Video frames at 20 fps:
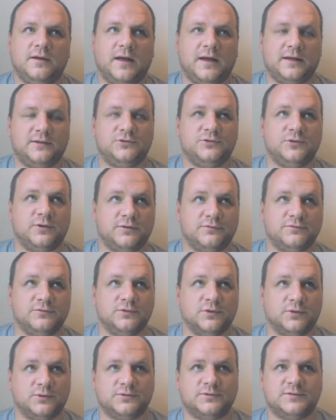to have
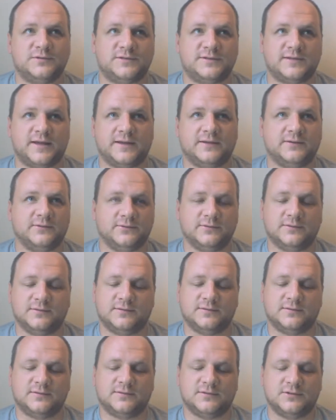not sailed
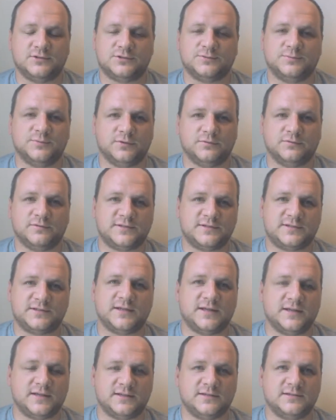the smoothest
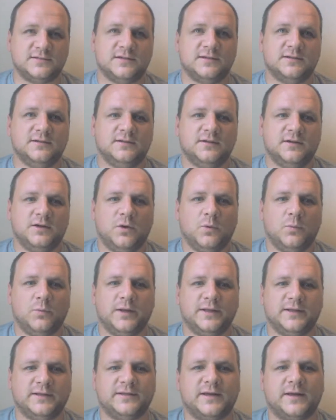seas
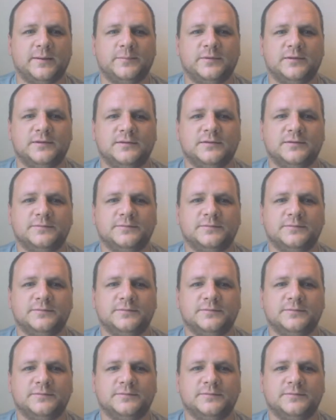when it happened.